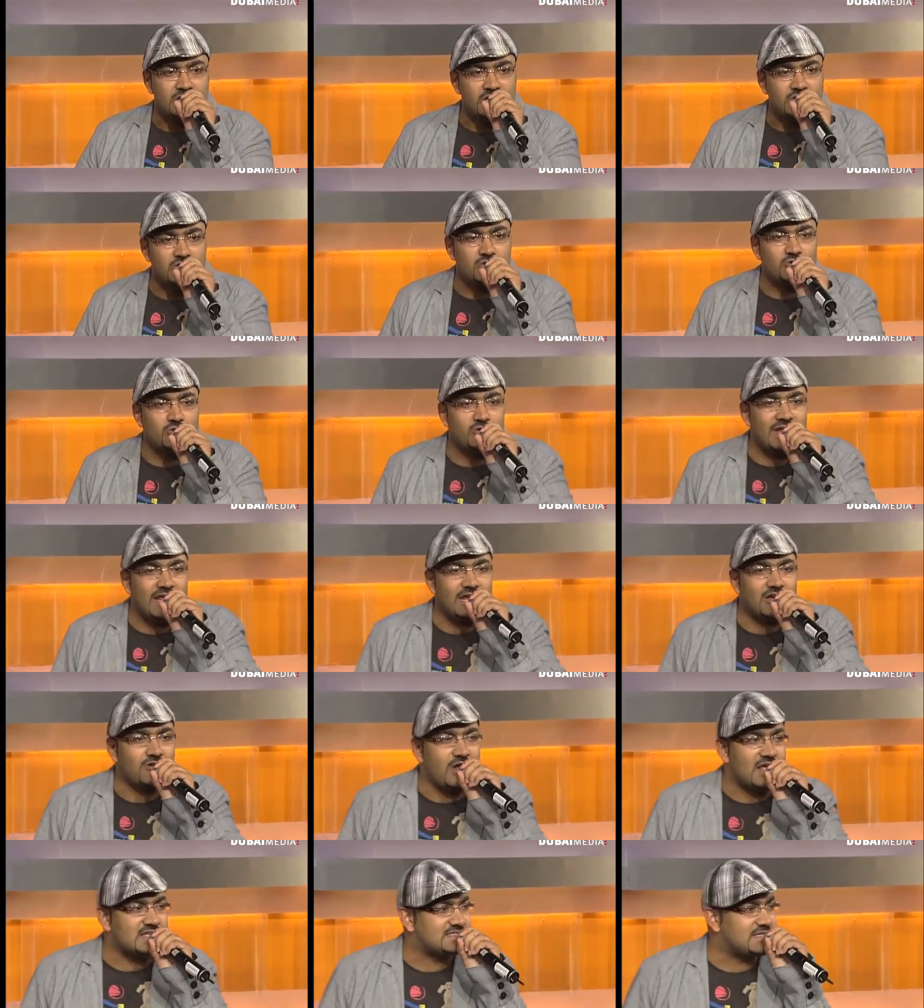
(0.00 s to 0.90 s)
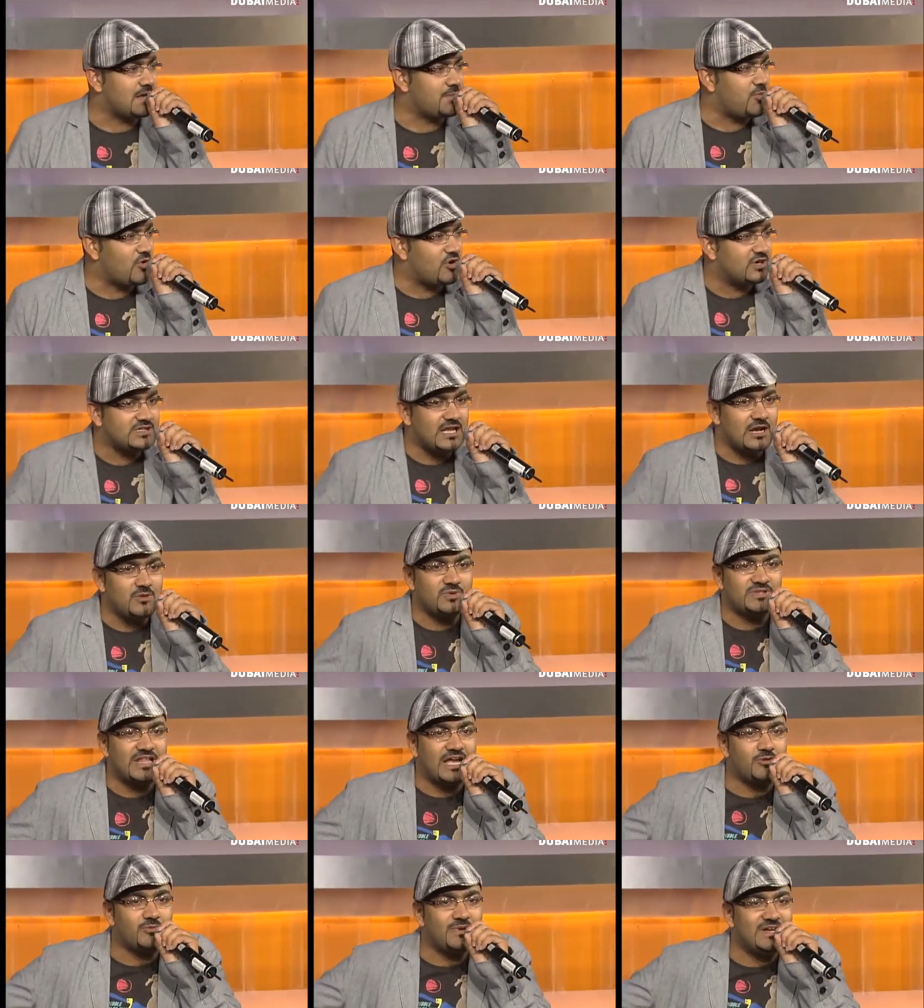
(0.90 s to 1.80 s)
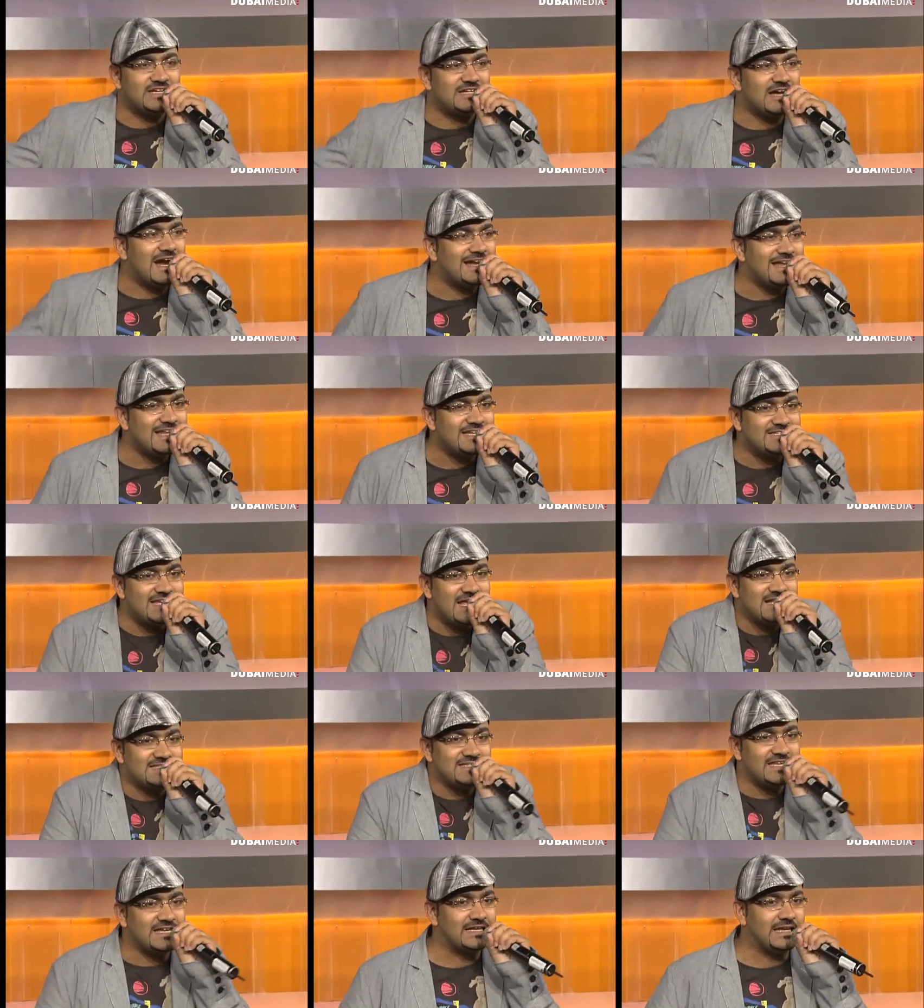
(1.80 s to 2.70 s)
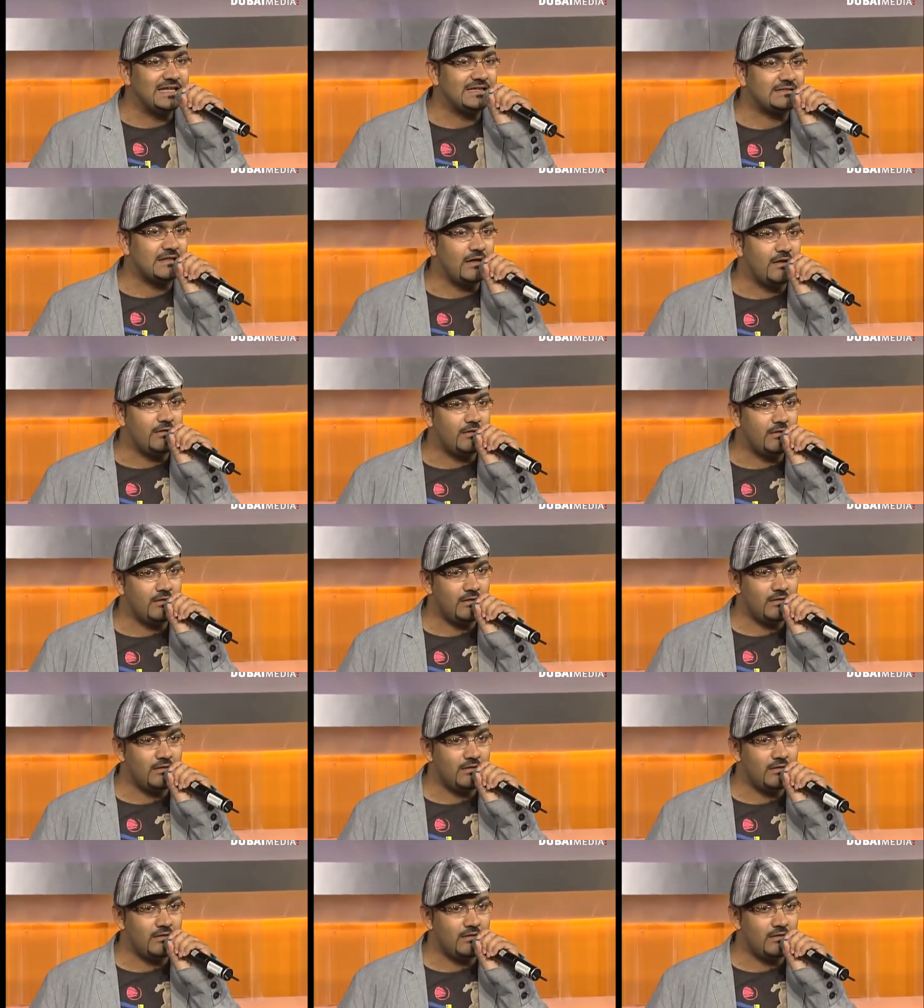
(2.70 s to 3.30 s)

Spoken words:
You couldn't cross the border with a green card and Chelsea Clinton.